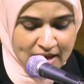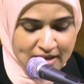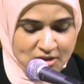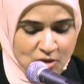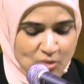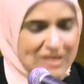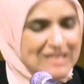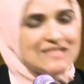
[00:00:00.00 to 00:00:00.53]

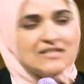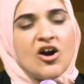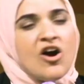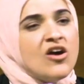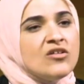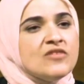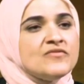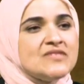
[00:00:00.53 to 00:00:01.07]
So is
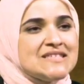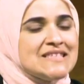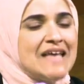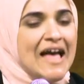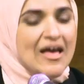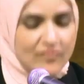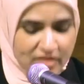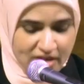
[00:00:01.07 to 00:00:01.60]
all of this
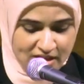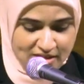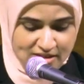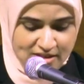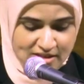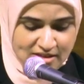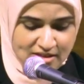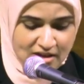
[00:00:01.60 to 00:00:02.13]

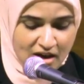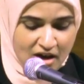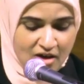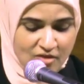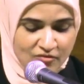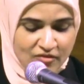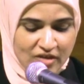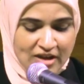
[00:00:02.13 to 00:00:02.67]
evidence
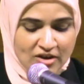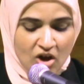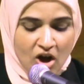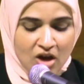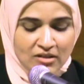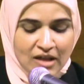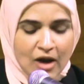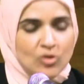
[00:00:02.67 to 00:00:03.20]
of an
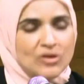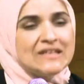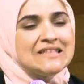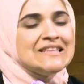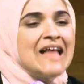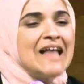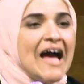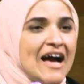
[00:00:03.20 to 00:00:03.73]
all-out
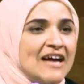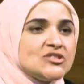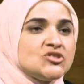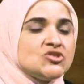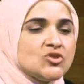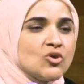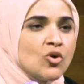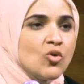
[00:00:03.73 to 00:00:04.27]

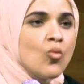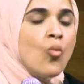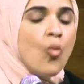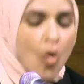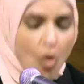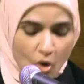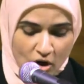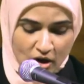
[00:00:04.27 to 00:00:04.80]
clash or
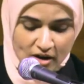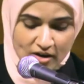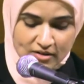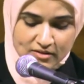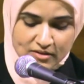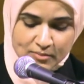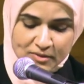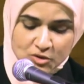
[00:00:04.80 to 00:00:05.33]
war
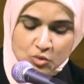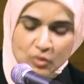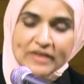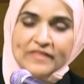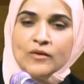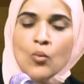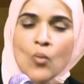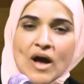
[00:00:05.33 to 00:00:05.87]

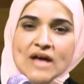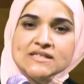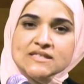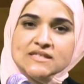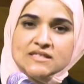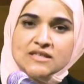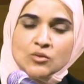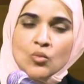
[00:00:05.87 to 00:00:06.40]
between the
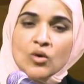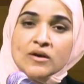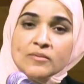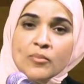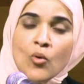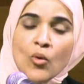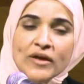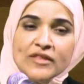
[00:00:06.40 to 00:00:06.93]
West and
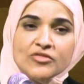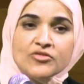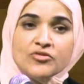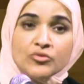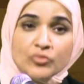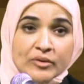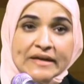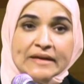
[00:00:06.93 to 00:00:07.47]

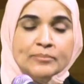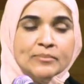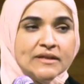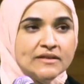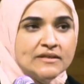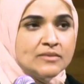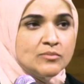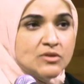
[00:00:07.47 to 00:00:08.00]
1.3
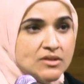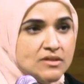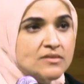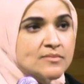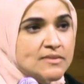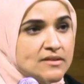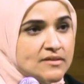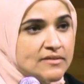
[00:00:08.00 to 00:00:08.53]
billion
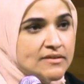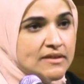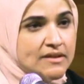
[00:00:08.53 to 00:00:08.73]
Muslims?